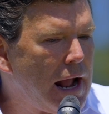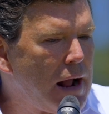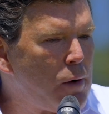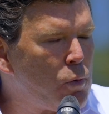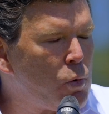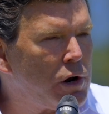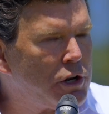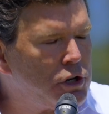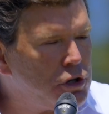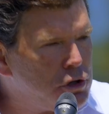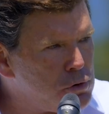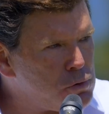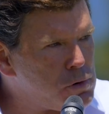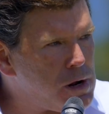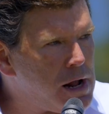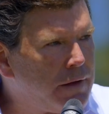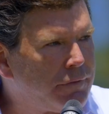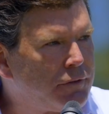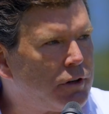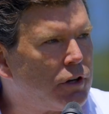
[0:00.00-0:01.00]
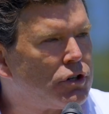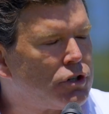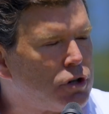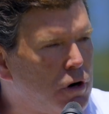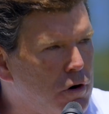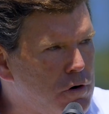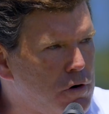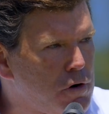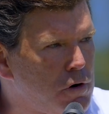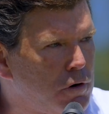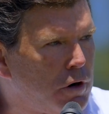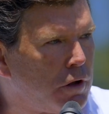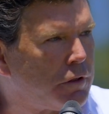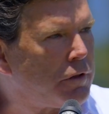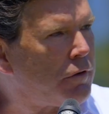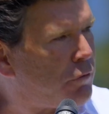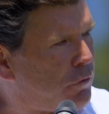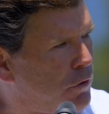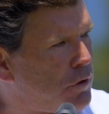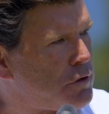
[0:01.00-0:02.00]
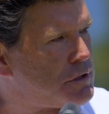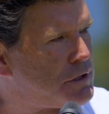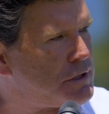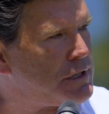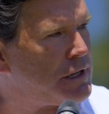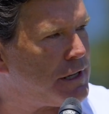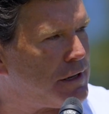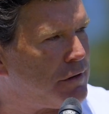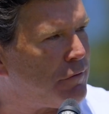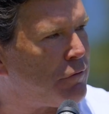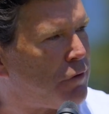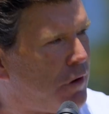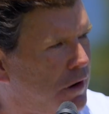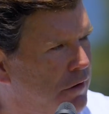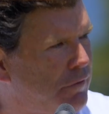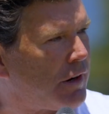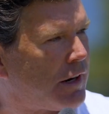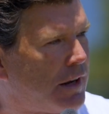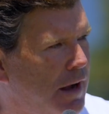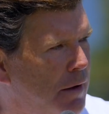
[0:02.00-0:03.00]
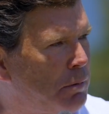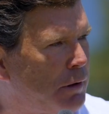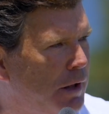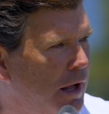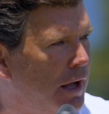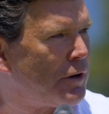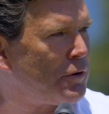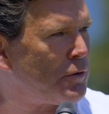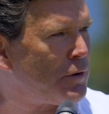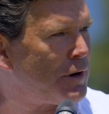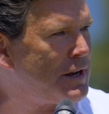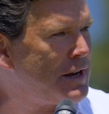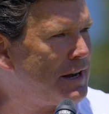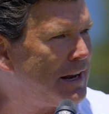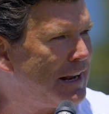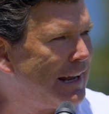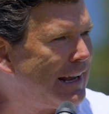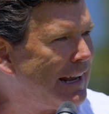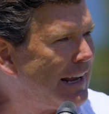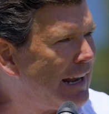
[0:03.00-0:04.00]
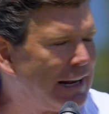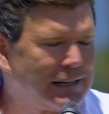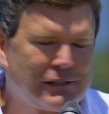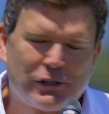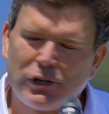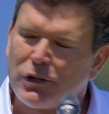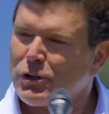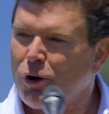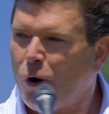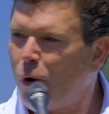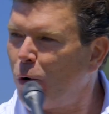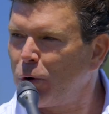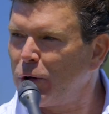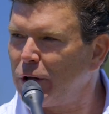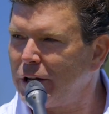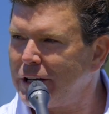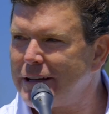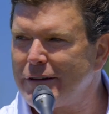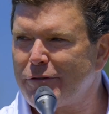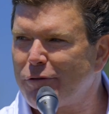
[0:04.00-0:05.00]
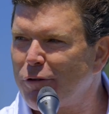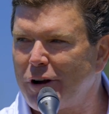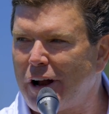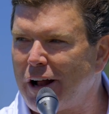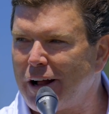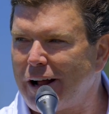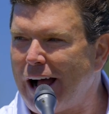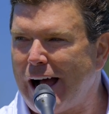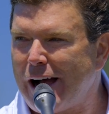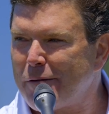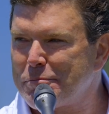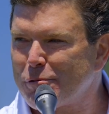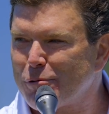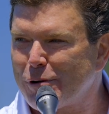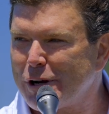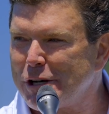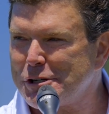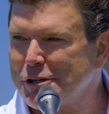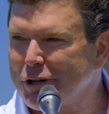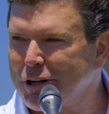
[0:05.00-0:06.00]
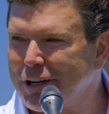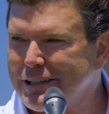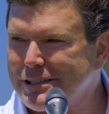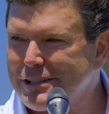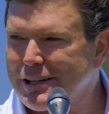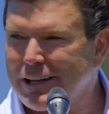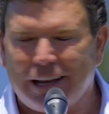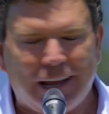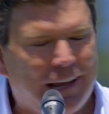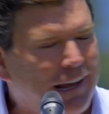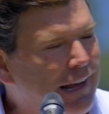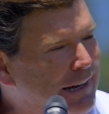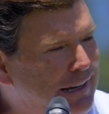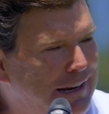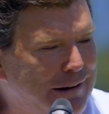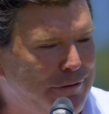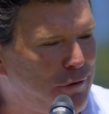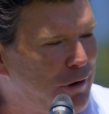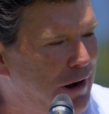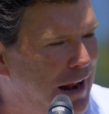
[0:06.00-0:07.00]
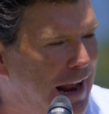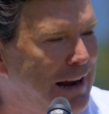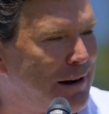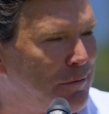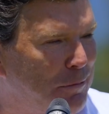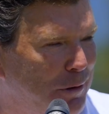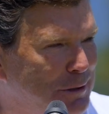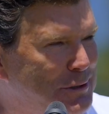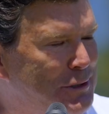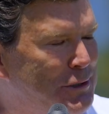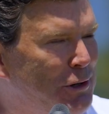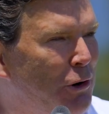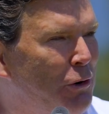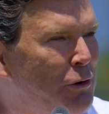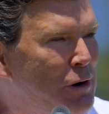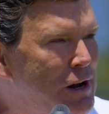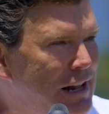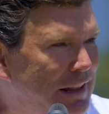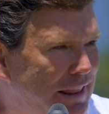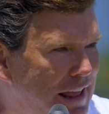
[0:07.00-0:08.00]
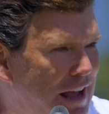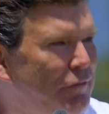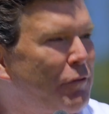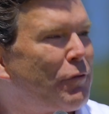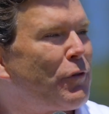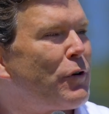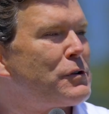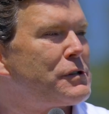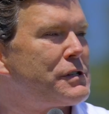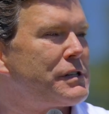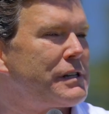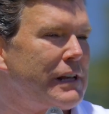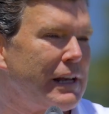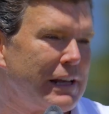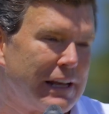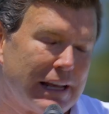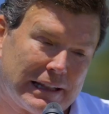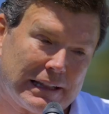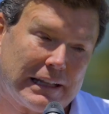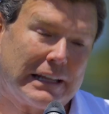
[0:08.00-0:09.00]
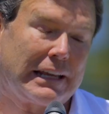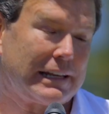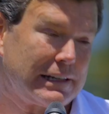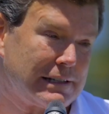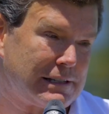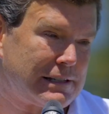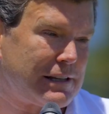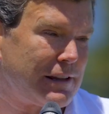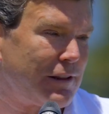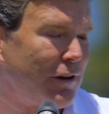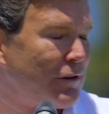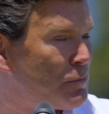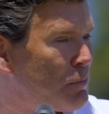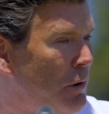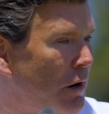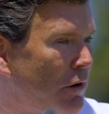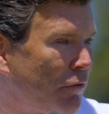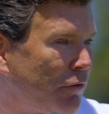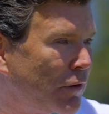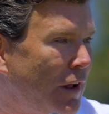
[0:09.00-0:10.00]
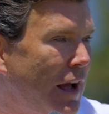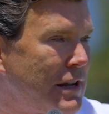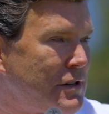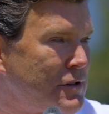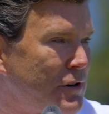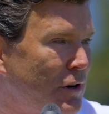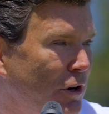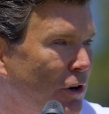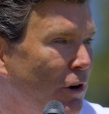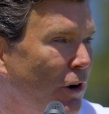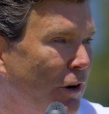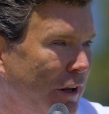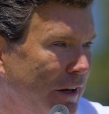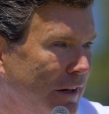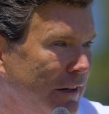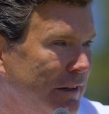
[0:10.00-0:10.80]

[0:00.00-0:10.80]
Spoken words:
When you have to turn on the first tee in front of a couple hundred, it's a totally different operation. It's a different animal. So that first tee, at least, those butterflies are cooking.